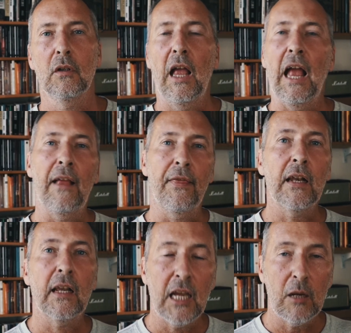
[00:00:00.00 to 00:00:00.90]
And
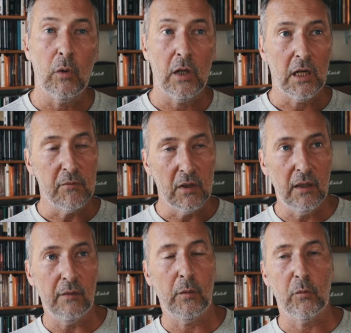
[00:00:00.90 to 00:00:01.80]
then I came, when I came to
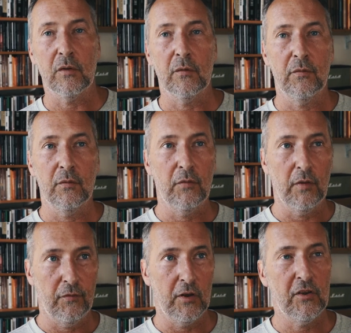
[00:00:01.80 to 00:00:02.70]
live, I was, for
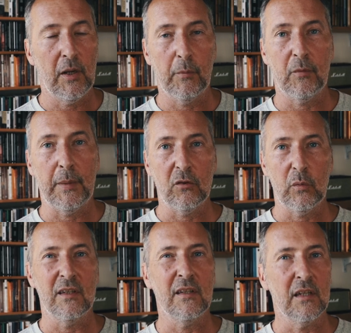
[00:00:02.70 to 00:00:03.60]
the first time, I was about
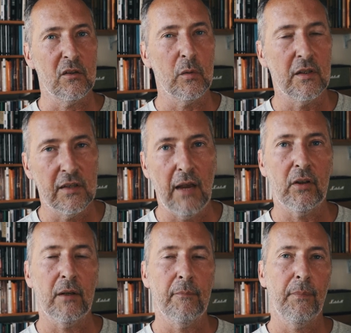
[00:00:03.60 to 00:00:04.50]
26,
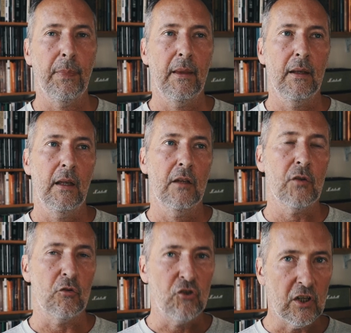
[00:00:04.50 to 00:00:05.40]
27.
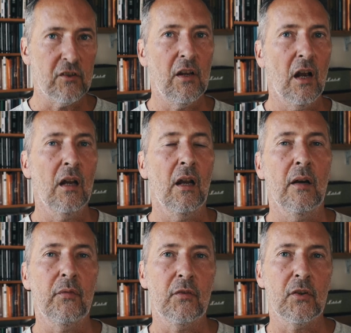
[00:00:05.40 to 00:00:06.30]
So I was just young
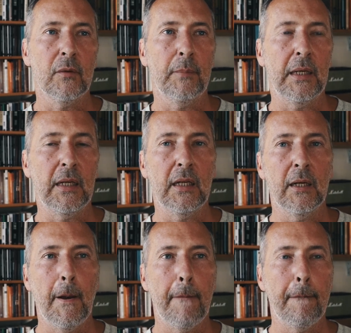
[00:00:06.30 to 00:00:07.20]
enough to be
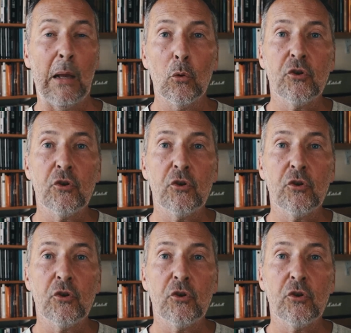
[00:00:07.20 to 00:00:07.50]
and also